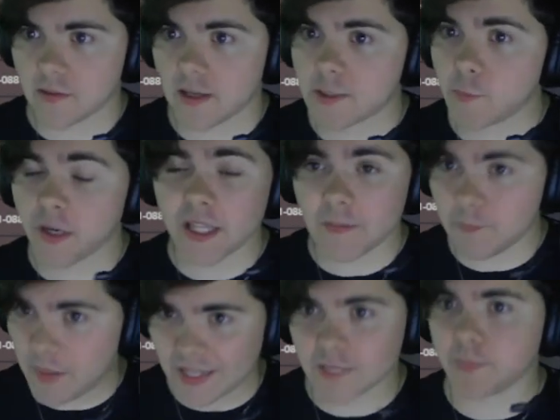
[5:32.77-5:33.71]
It's one of the
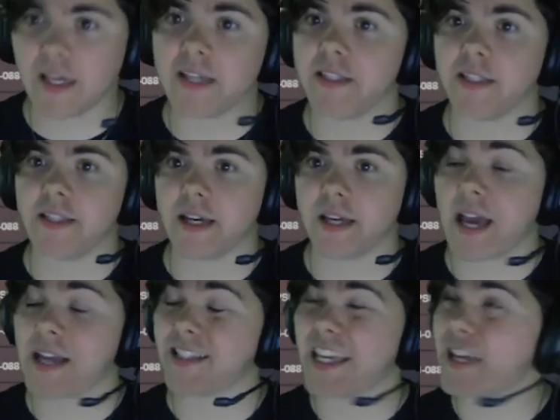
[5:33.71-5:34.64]
best plays this deck
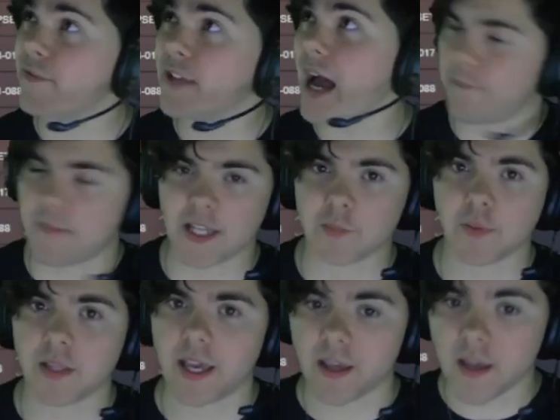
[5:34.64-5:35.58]
has, if not best
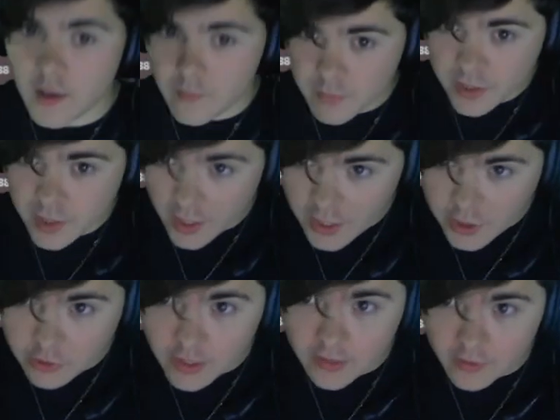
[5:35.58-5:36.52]
play, because
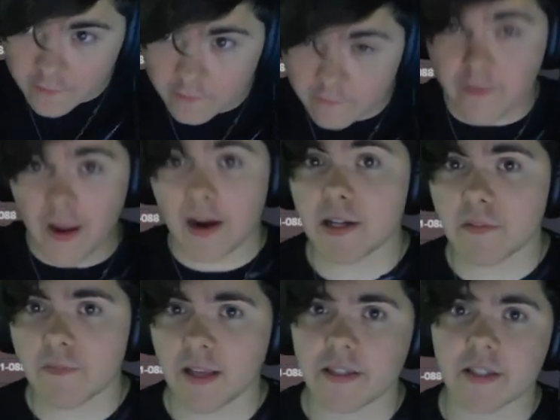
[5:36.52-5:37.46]
you are very
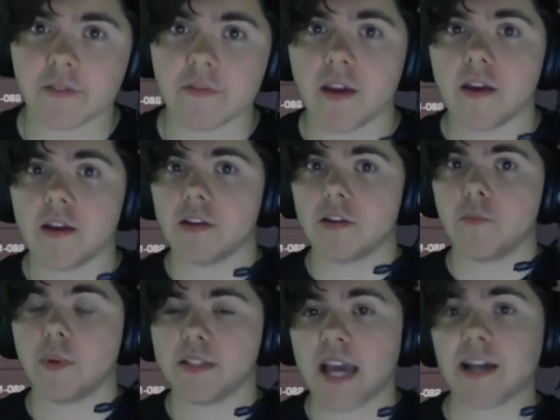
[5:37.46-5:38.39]
defensive,
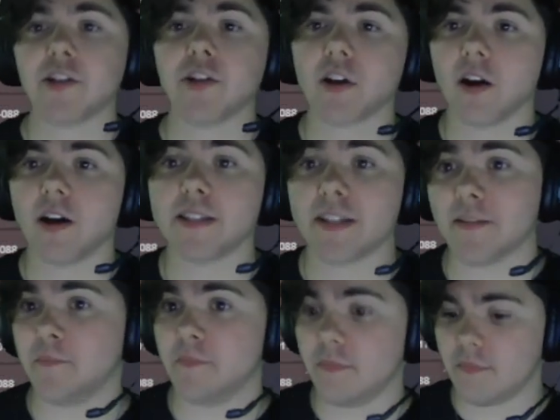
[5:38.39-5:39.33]
protect your cards that
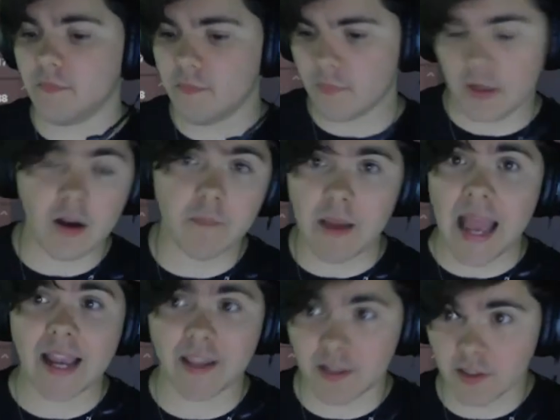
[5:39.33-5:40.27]
can come
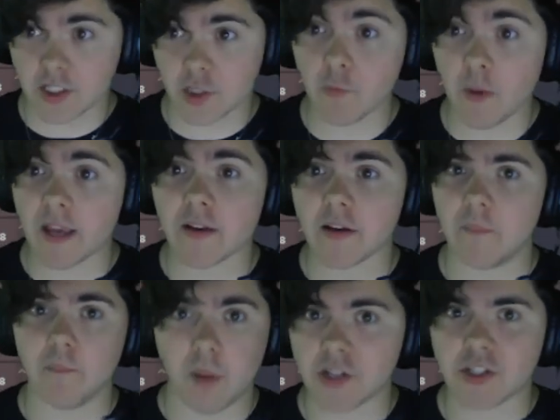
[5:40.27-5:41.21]
back and swing a
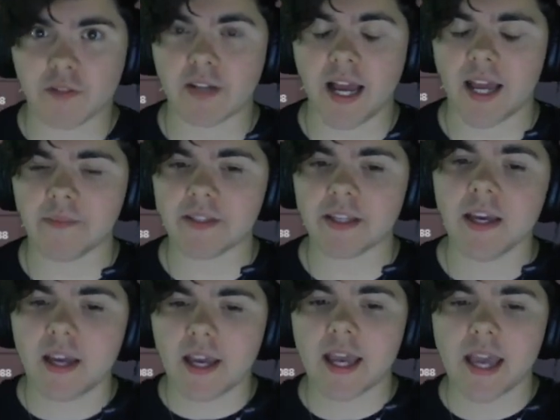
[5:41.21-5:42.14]
bunch of times,
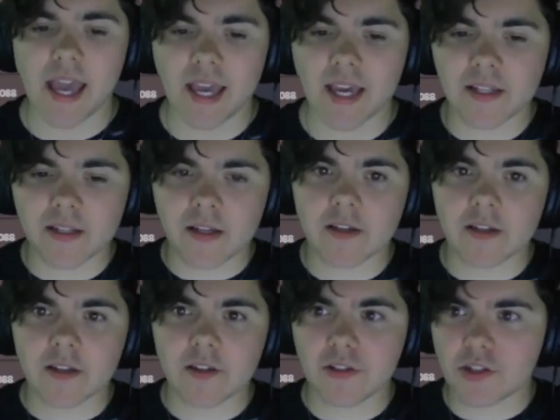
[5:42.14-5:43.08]
and
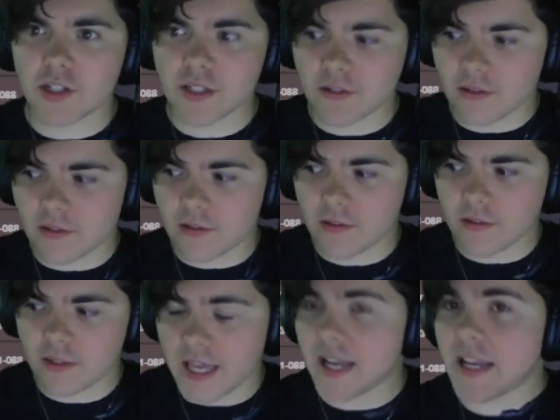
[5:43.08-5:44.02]
you're just
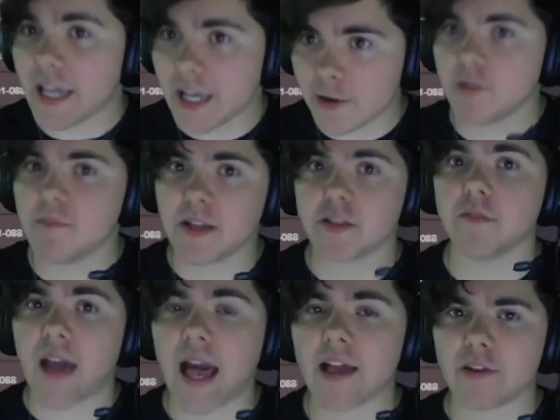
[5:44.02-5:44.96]
getting incremental
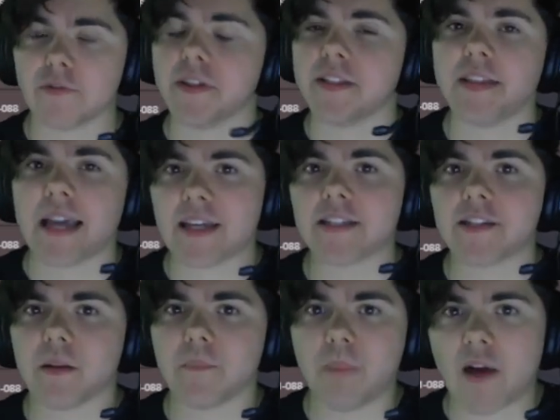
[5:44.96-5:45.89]
value. This deck is
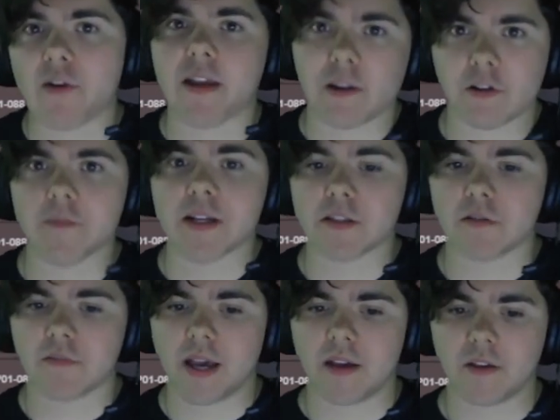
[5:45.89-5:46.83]
about
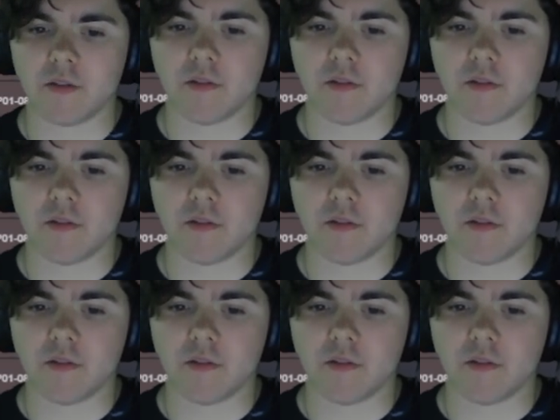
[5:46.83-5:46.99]
incremental value.